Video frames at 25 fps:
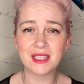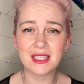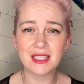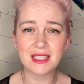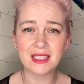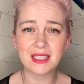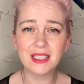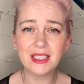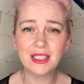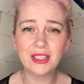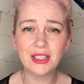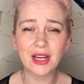
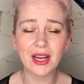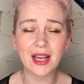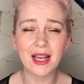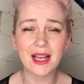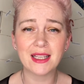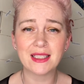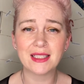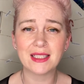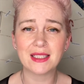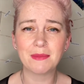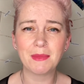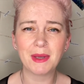clean your
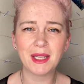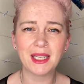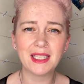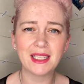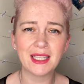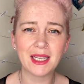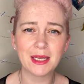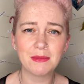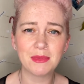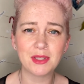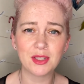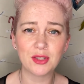hands as many
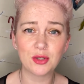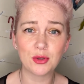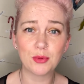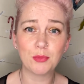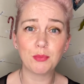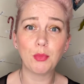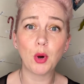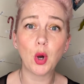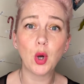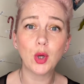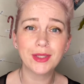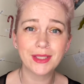times as you
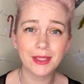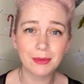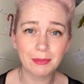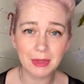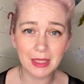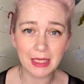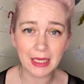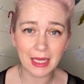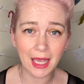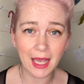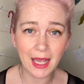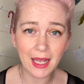possibly
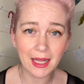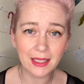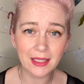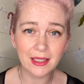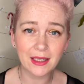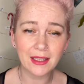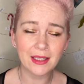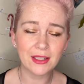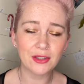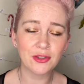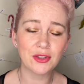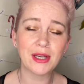can.
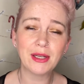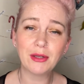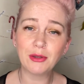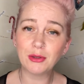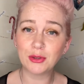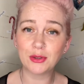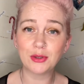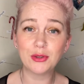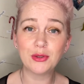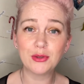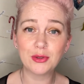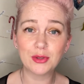Try not
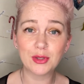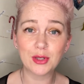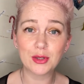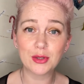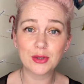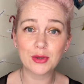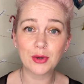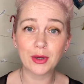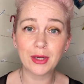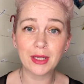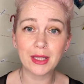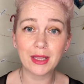to use their
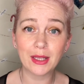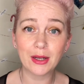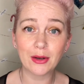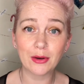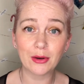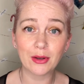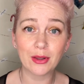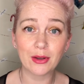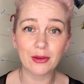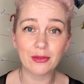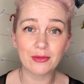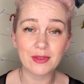toilet or
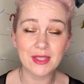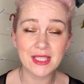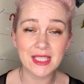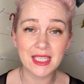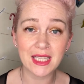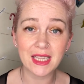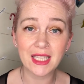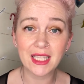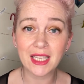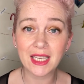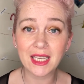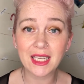their
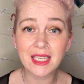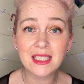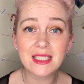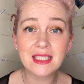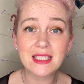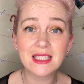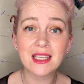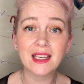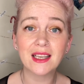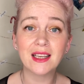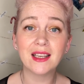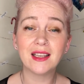facilities,
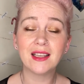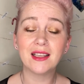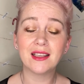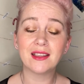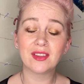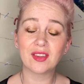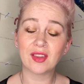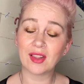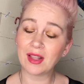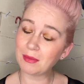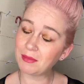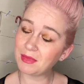
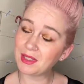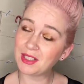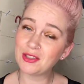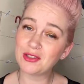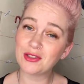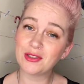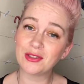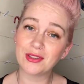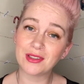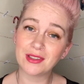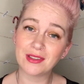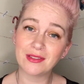so that means
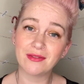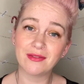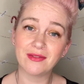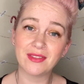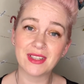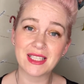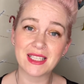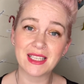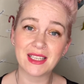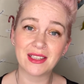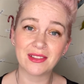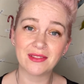your
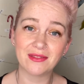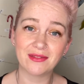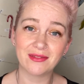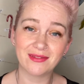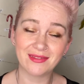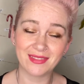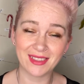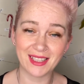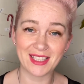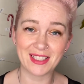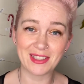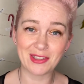visit
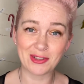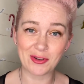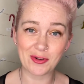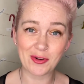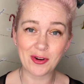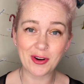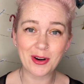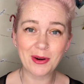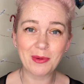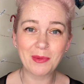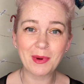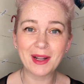is a
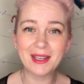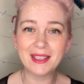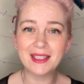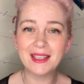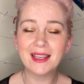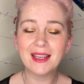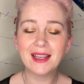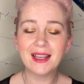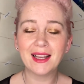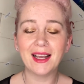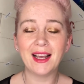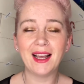shorter one.
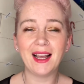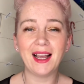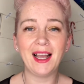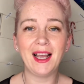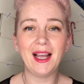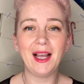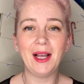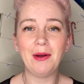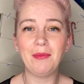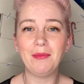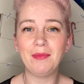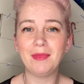
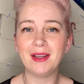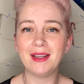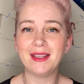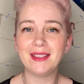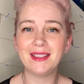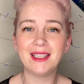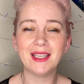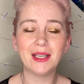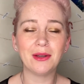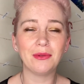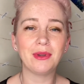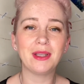And
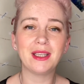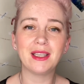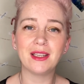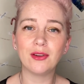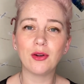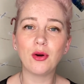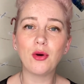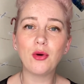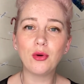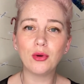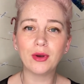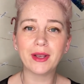yeah, we can
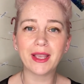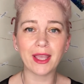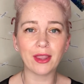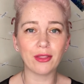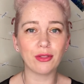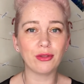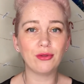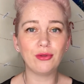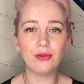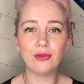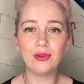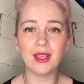all get
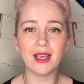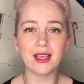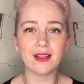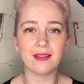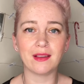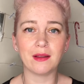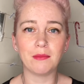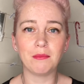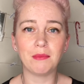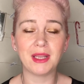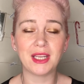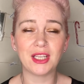through this
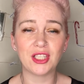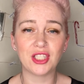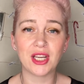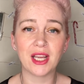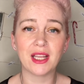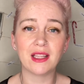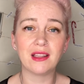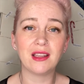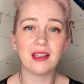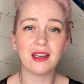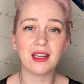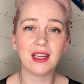and make
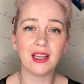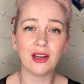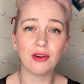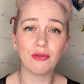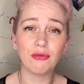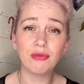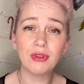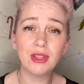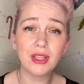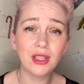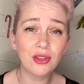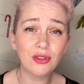January a
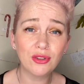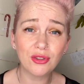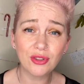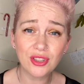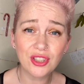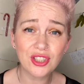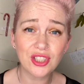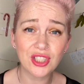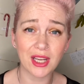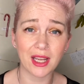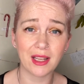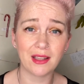really good
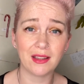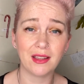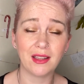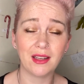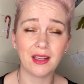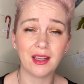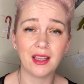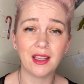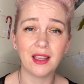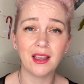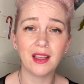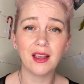
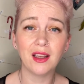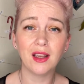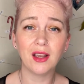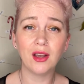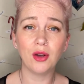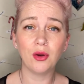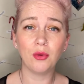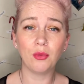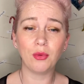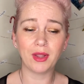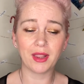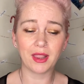January
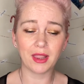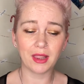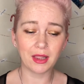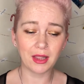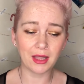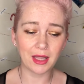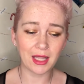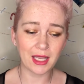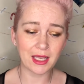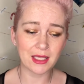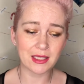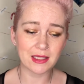with
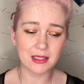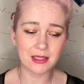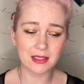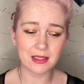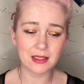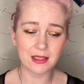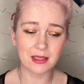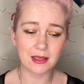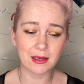less